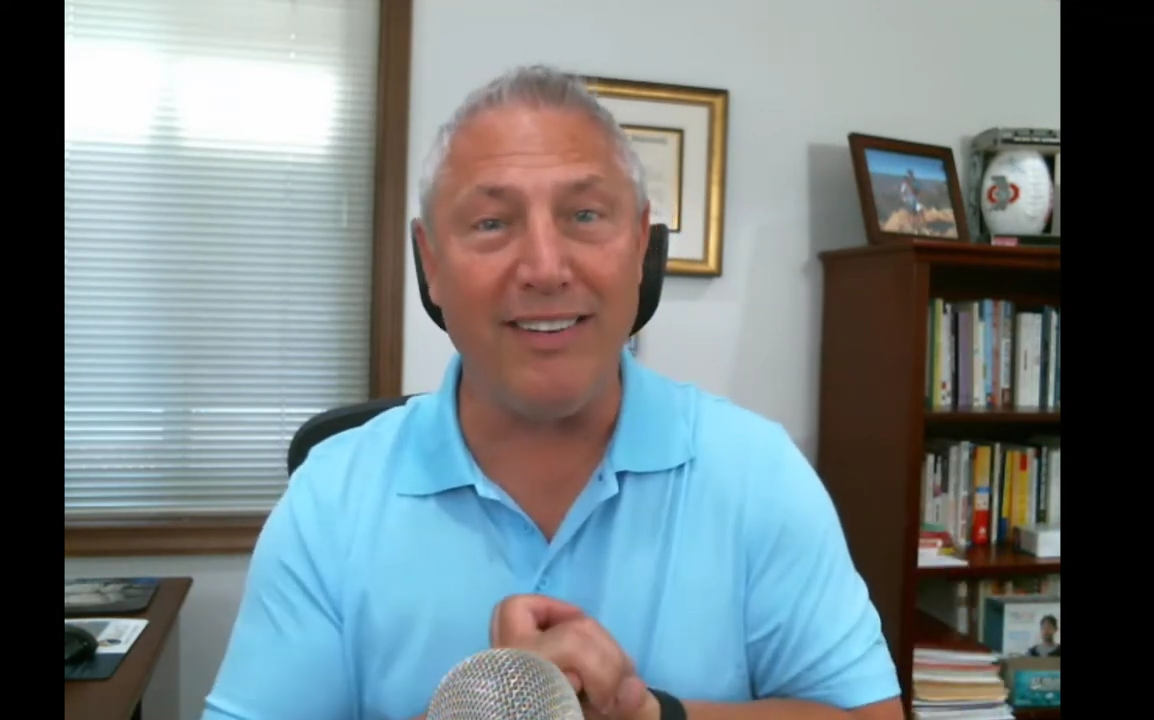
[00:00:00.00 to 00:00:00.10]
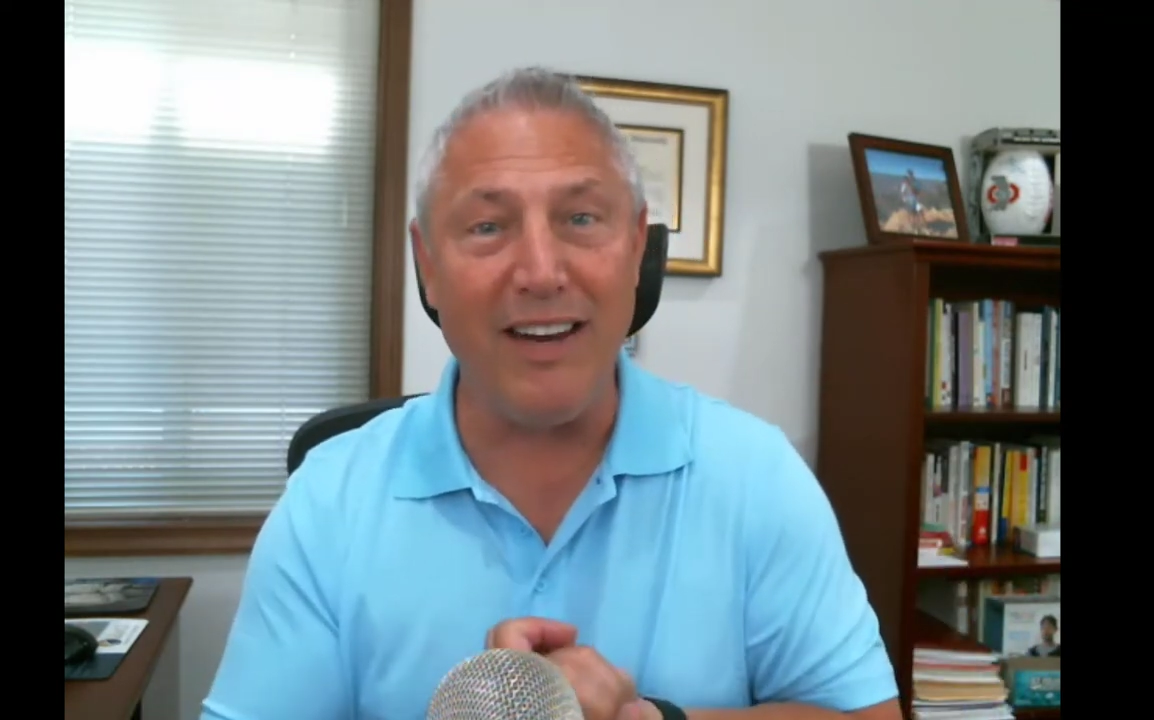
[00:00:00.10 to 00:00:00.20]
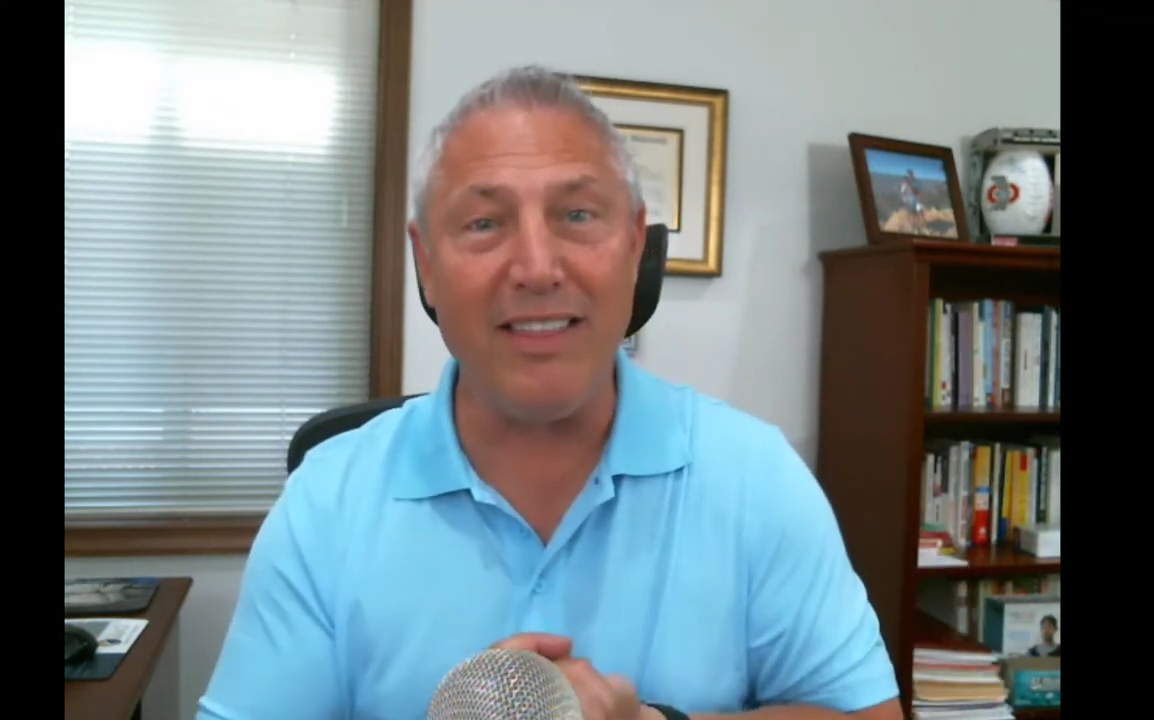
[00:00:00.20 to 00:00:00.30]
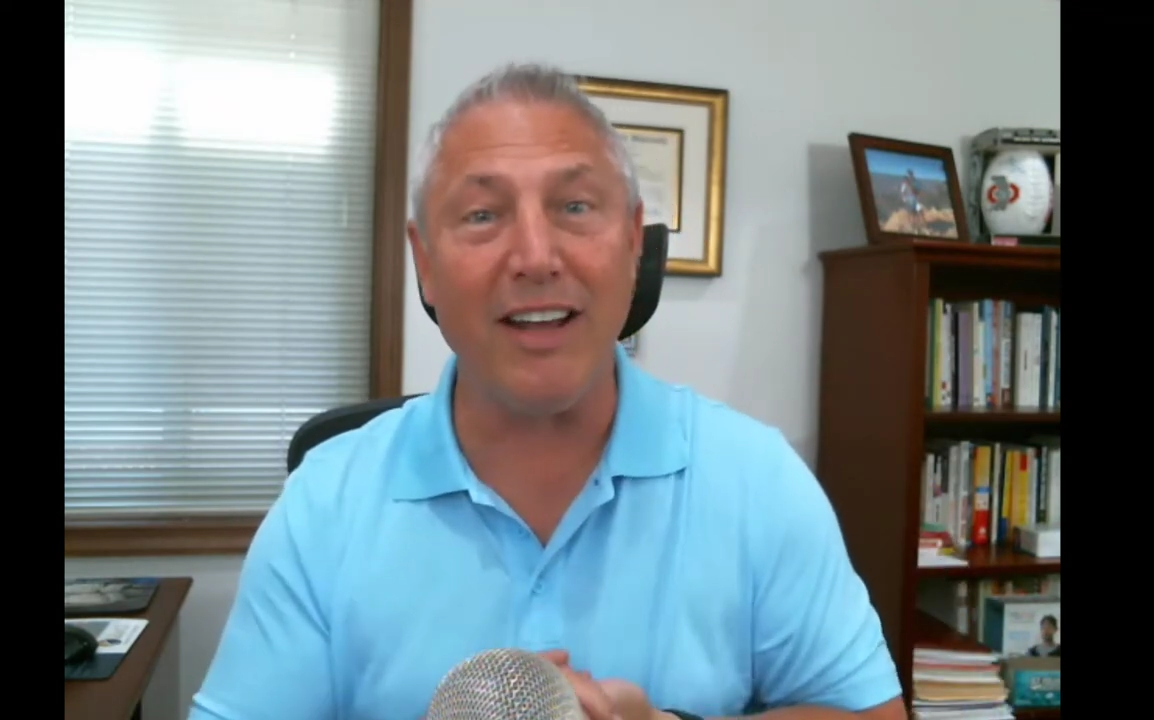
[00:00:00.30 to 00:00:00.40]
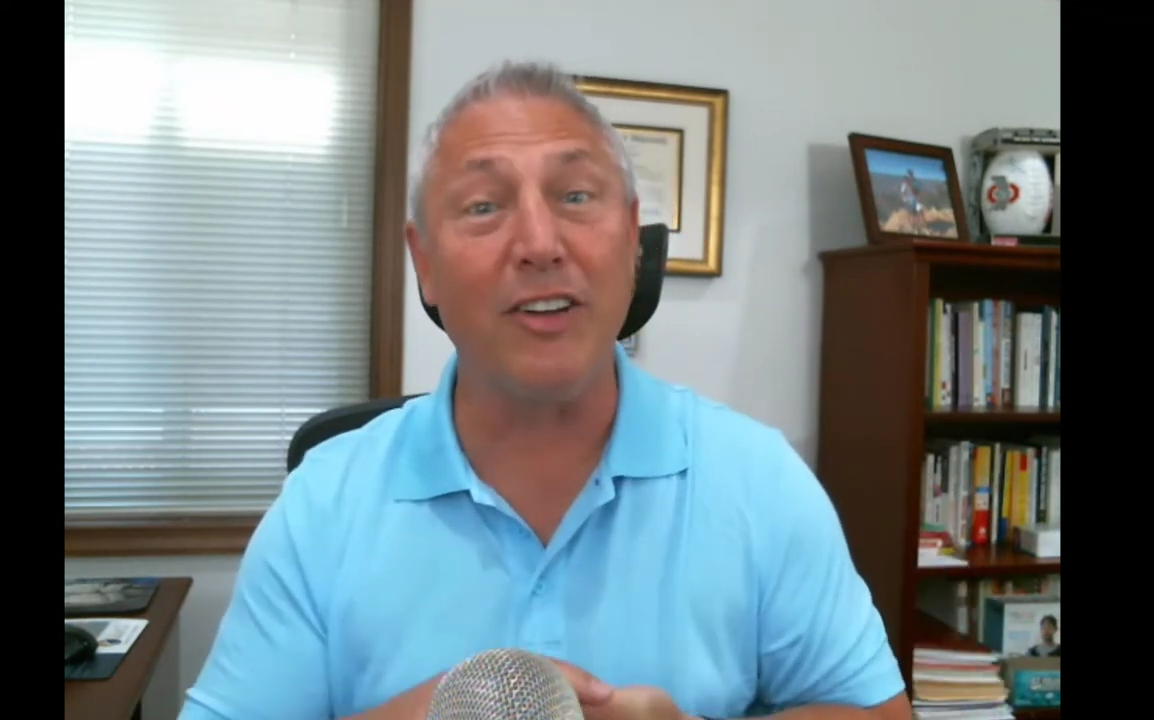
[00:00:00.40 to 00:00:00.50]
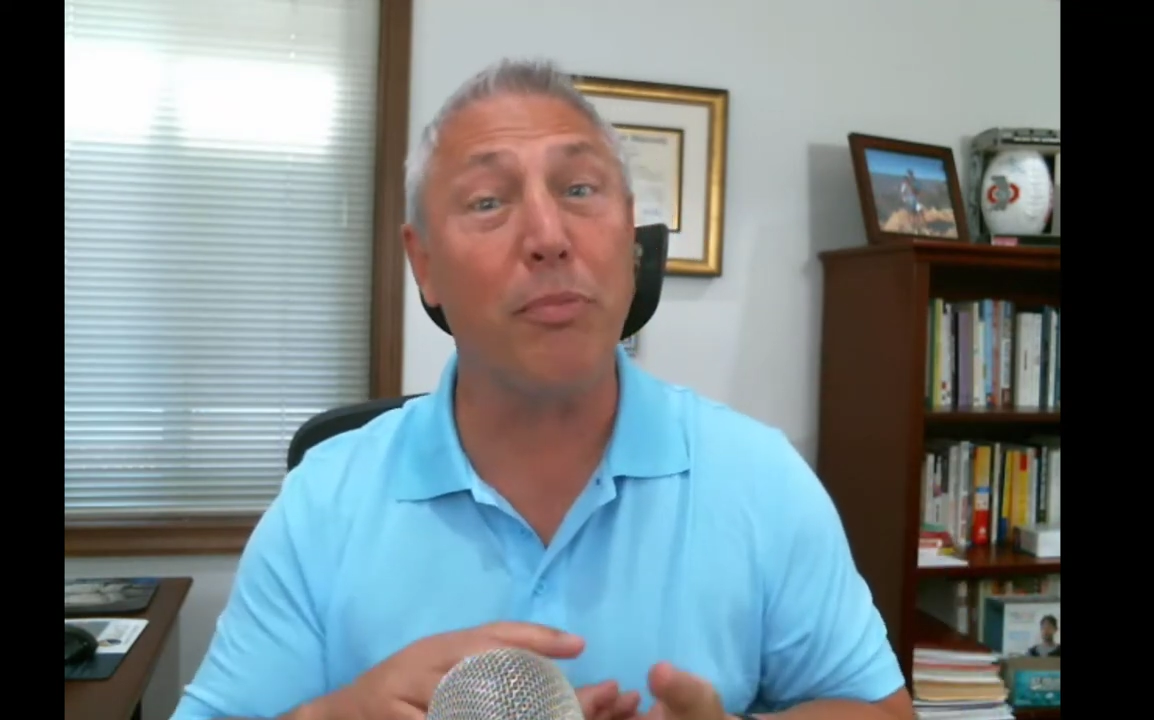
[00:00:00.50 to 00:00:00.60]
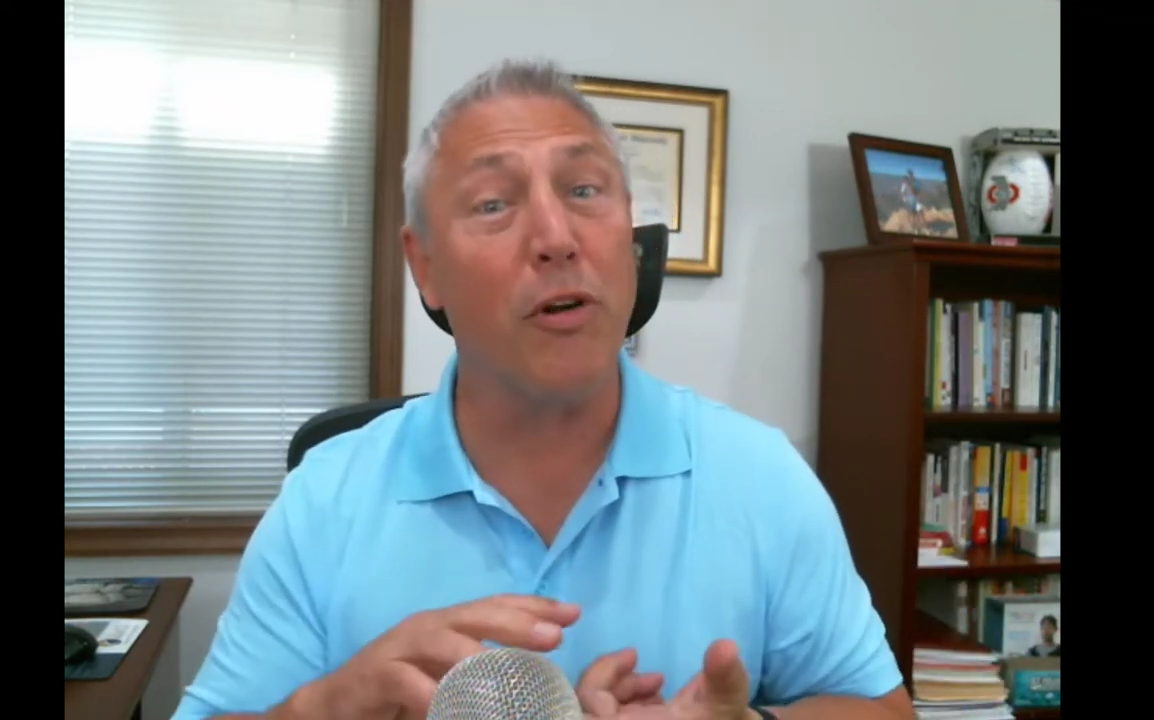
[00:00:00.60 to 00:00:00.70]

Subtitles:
see things,